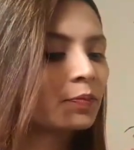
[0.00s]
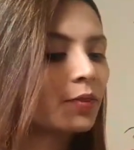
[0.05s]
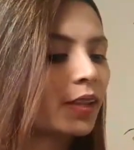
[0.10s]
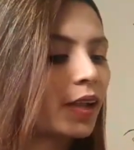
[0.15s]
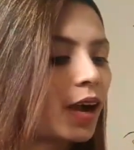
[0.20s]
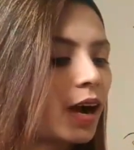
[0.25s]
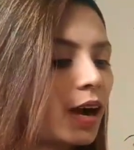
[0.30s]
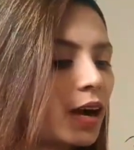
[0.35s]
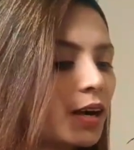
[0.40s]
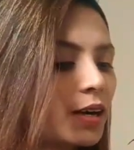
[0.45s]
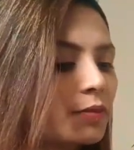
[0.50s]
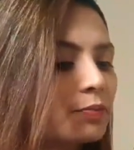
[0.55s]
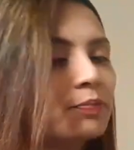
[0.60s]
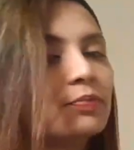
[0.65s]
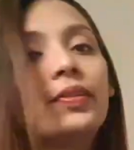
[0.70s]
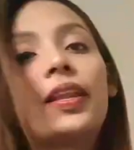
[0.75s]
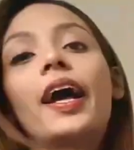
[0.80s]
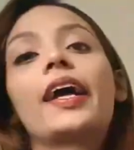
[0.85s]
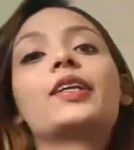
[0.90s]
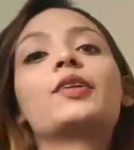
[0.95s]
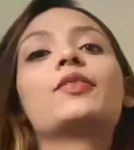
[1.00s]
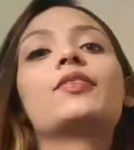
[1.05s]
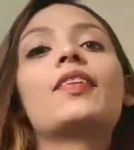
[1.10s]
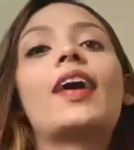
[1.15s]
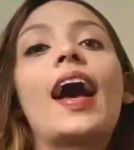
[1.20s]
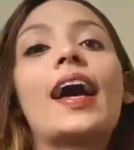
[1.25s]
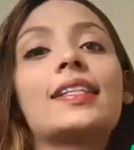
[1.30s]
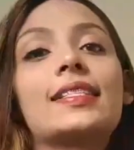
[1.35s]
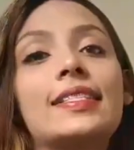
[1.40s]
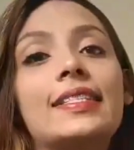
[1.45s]
I do have
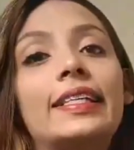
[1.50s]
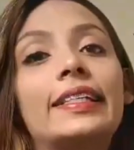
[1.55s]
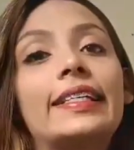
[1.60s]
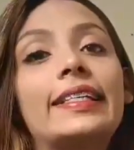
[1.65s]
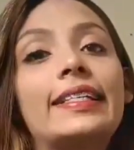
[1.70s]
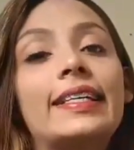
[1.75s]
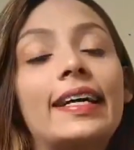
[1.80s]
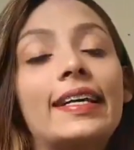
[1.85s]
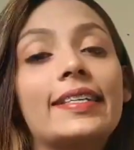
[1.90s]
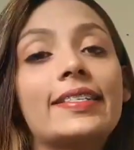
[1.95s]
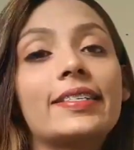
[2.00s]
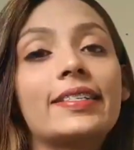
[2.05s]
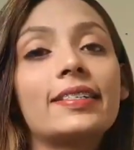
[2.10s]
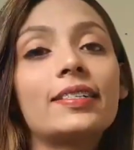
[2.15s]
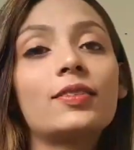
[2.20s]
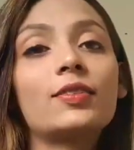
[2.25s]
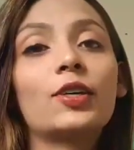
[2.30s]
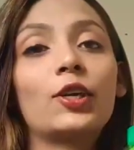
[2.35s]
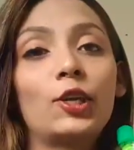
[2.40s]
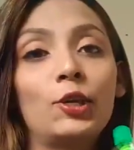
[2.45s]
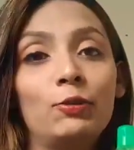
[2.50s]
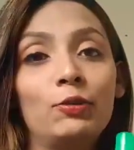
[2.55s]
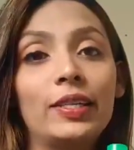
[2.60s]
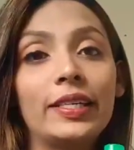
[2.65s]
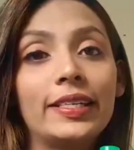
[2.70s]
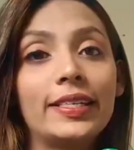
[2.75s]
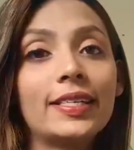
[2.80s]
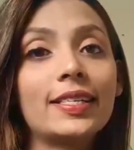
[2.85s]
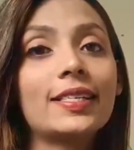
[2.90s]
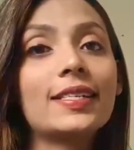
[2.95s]
hand sanitizer. You need
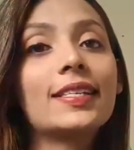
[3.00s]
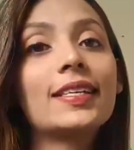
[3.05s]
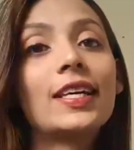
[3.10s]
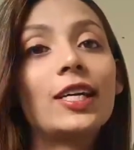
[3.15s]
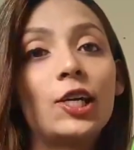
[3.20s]
it.